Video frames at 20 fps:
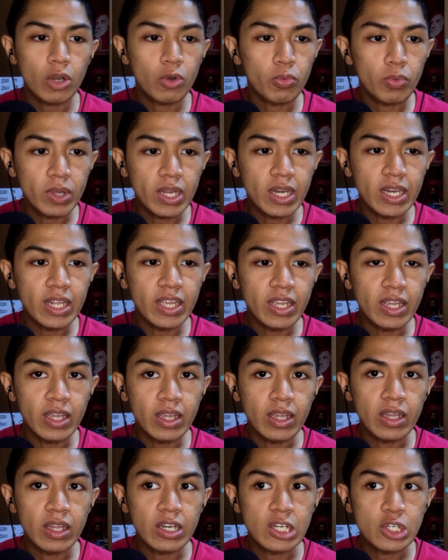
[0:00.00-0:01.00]
It
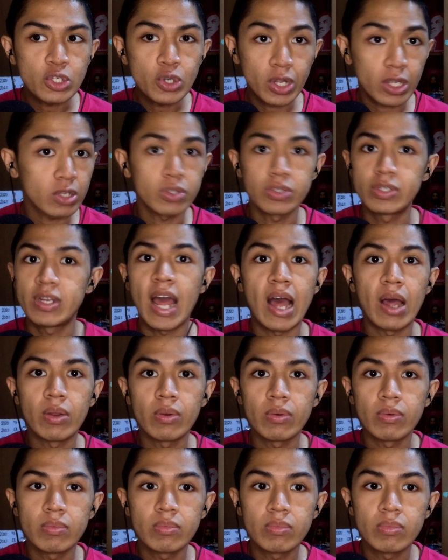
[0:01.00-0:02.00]
really trickles
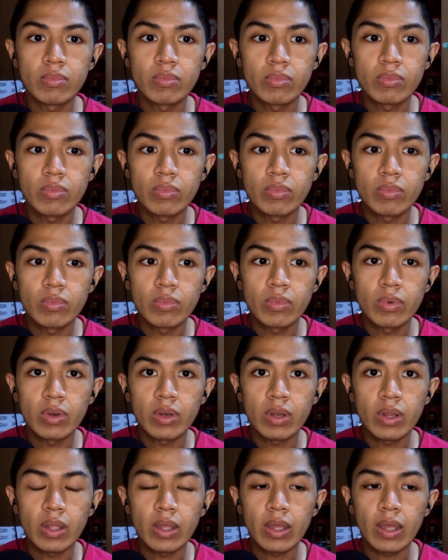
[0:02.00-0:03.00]
down.
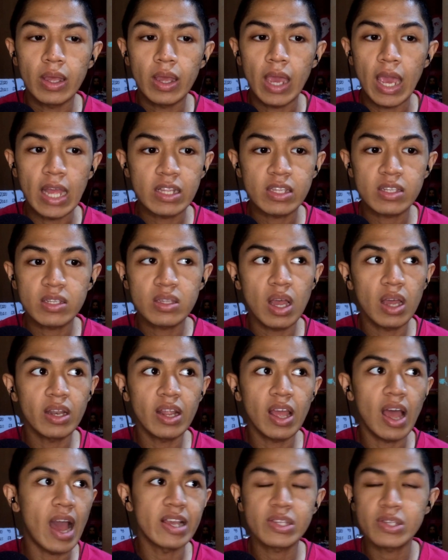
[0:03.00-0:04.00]
It's
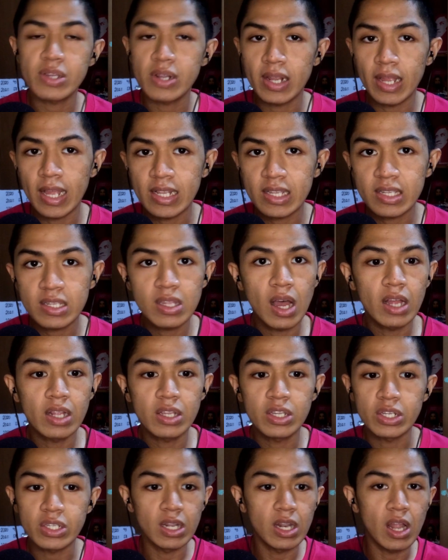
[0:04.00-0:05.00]
not isolated. It's
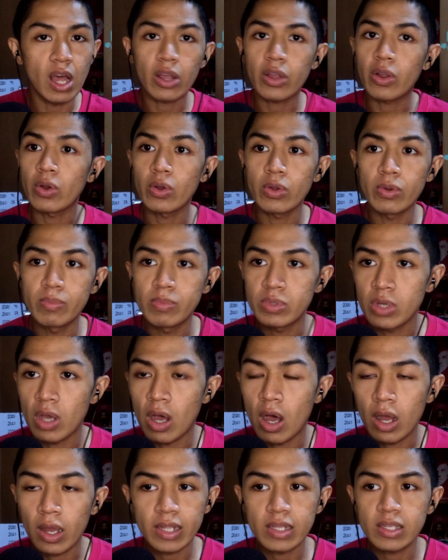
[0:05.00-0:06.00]
not just locker room
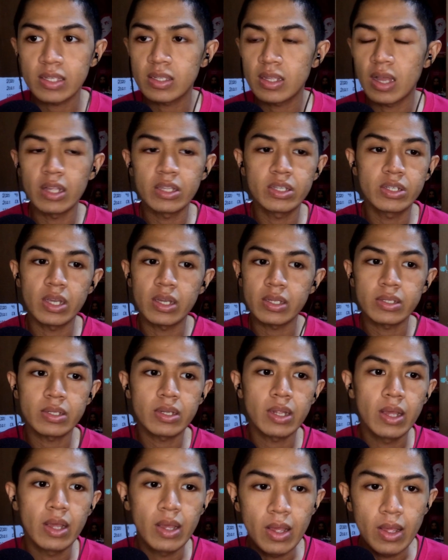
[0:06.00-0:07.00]
talk. It's not
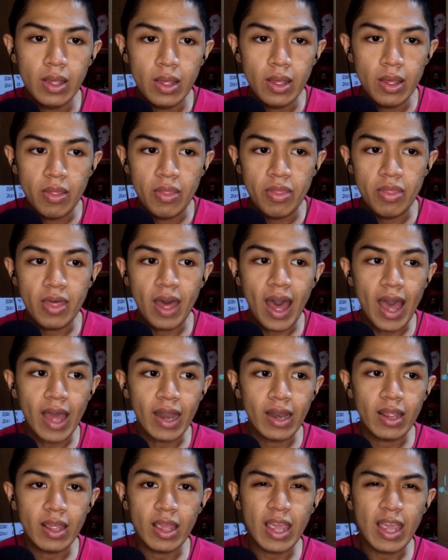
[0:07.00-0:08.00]
just
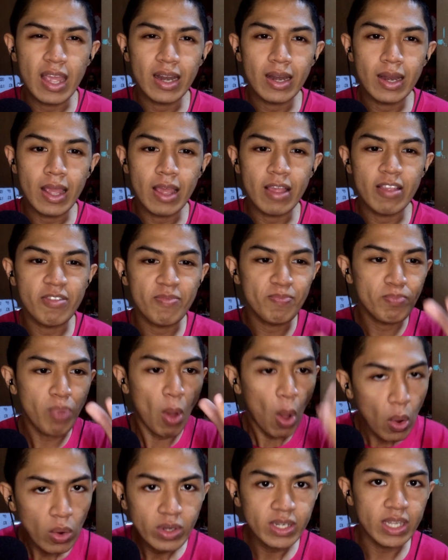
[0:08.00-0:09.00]
that. It is
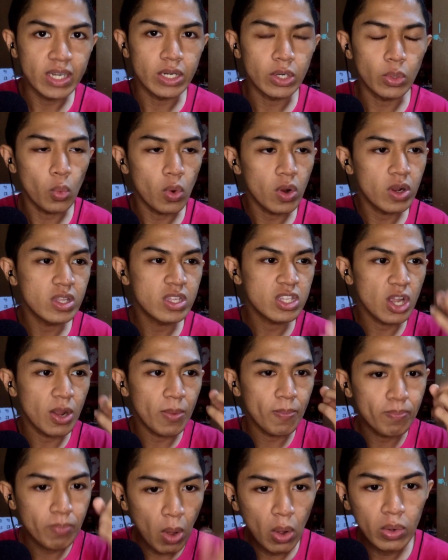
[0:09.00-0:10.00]
potent.
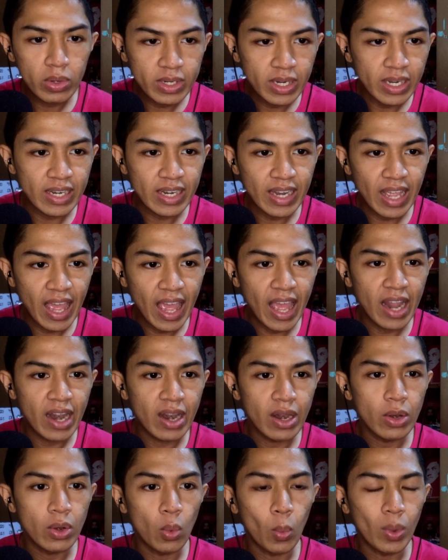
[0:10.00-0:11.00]
Words are potent.
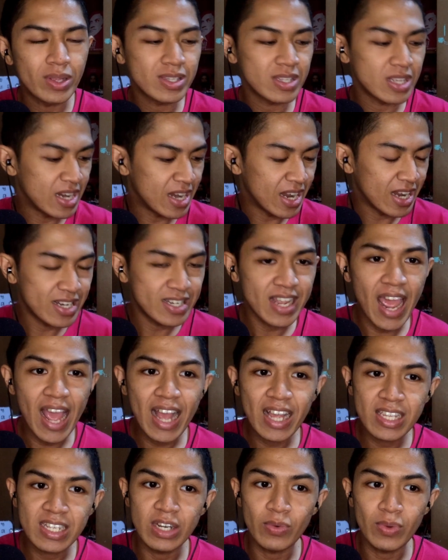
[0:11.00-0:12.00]
And what's in the
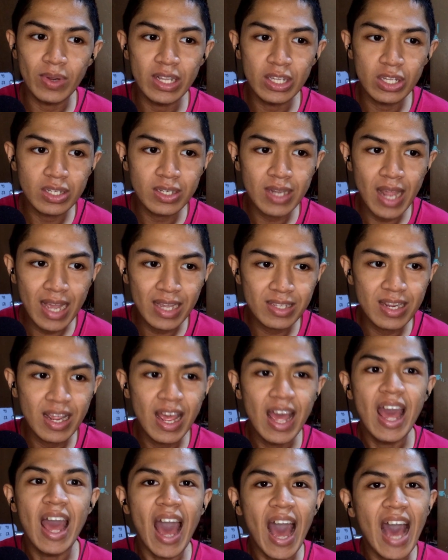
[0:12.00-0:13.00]
text, the religious
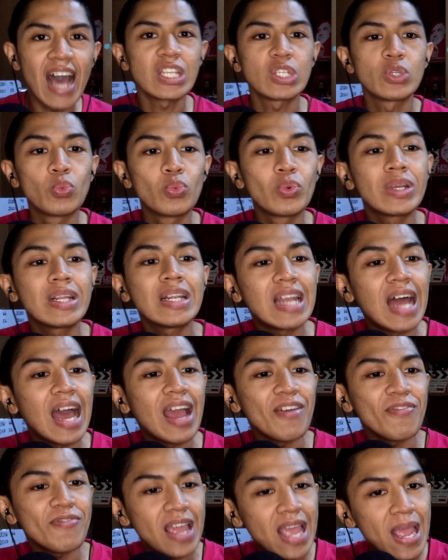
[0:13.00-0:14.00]
text, has real
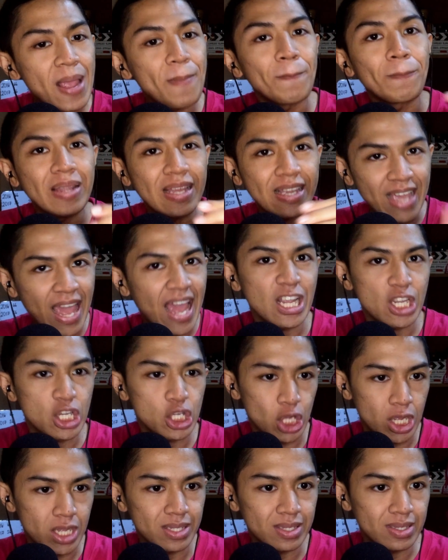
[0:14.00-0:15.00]
life
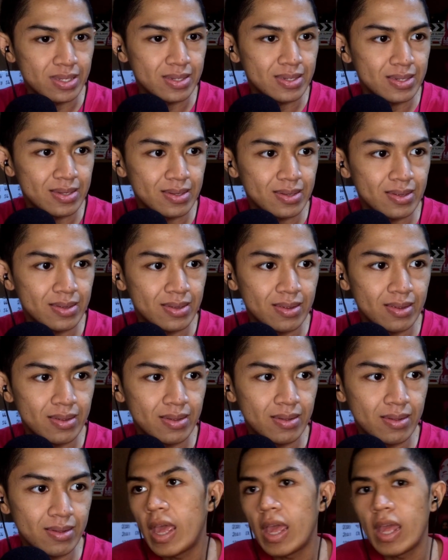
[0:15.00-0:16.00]
implications.
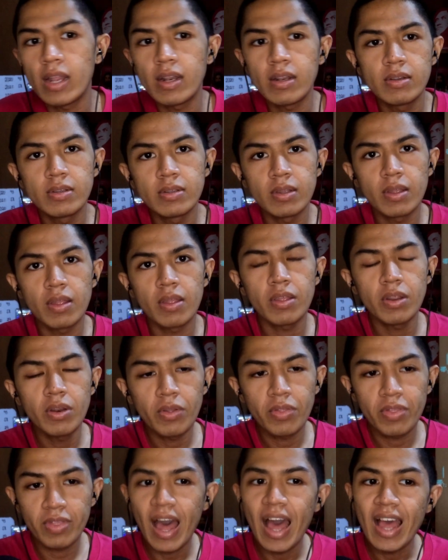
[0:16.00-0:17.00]
And,
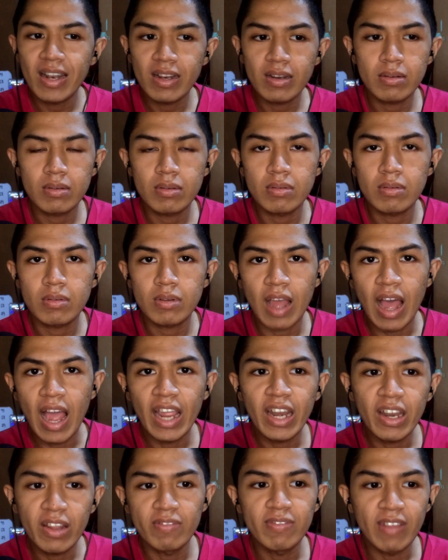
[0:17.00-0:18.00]
that
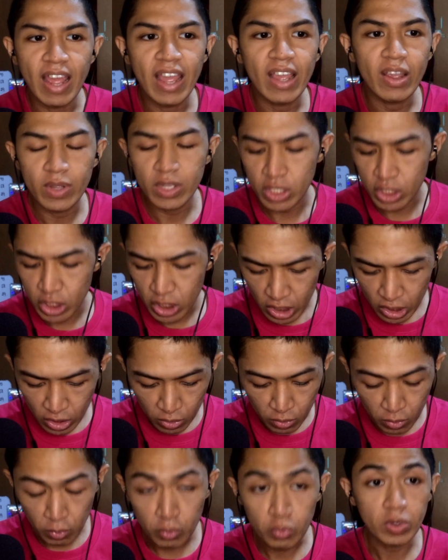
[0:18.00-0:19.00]
kind of language
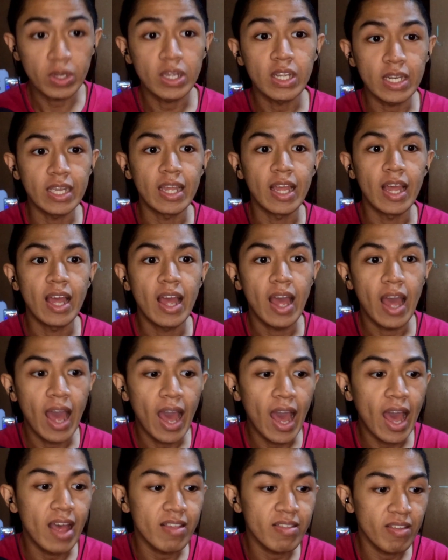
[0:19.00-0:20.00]
really
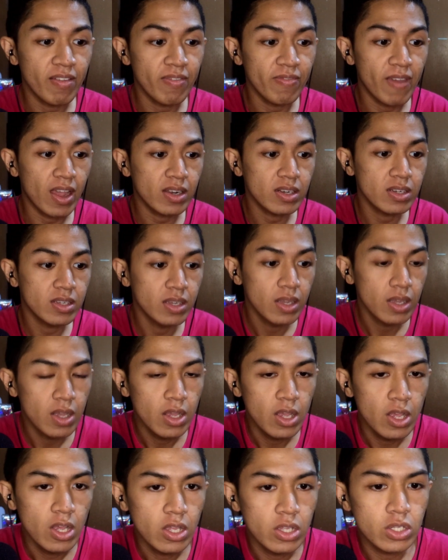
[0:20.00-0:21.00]
has effect.
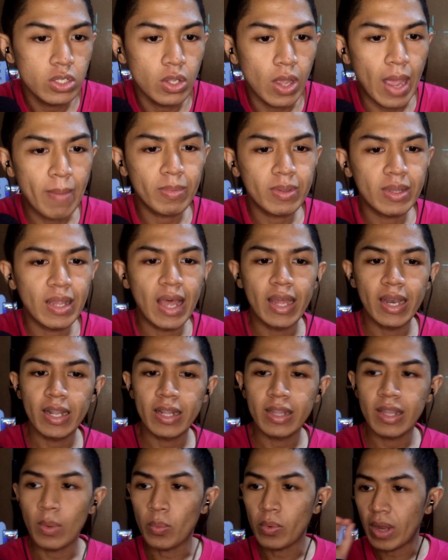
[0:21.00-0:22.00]
So I'm glad
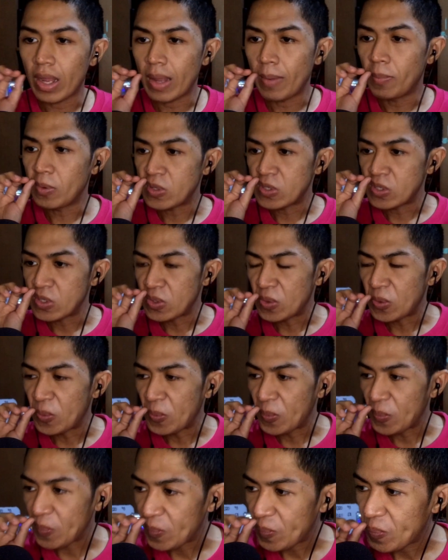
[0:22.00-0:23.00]
that they were able
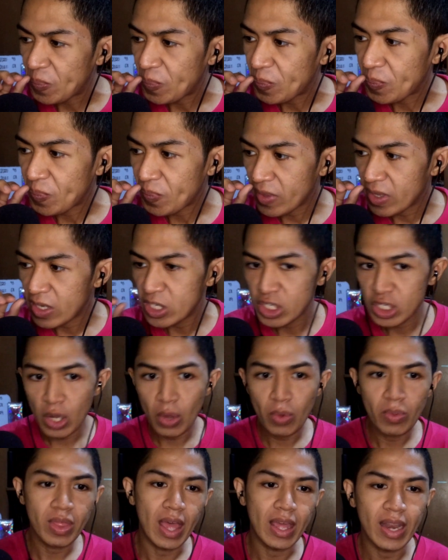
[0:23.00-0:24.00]
to
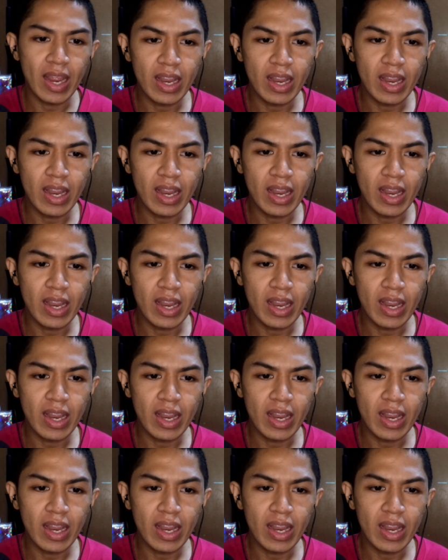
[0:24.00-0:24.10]
show that.